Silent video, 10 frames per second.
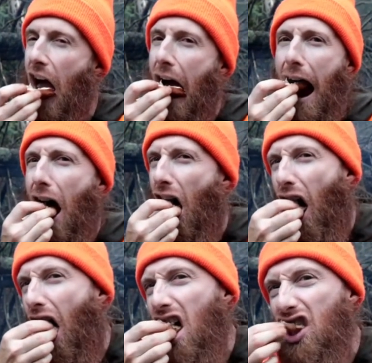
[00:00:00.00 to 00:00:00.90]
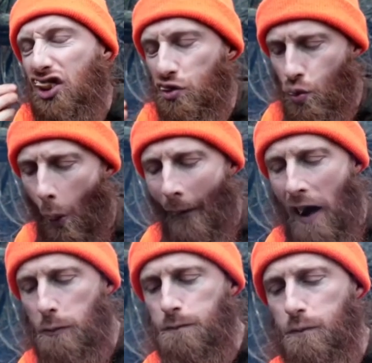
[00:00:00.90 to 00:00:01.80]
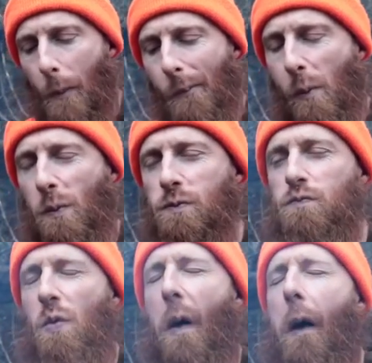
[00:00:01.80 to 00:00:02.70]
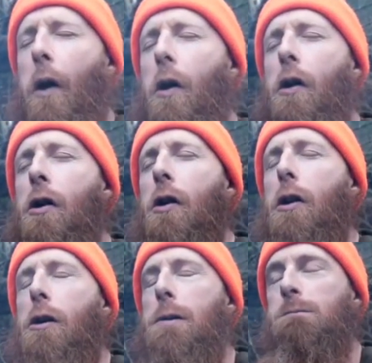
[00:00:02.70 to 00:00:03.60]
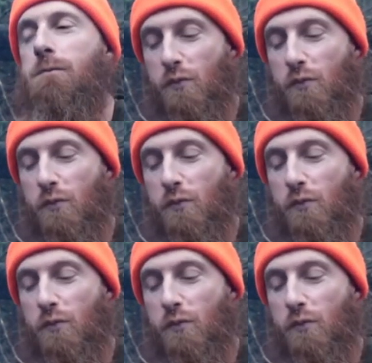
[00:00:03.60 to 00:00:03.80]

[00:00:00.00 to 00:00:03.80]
That looks like the driest chicken breast I've ever seen in my life.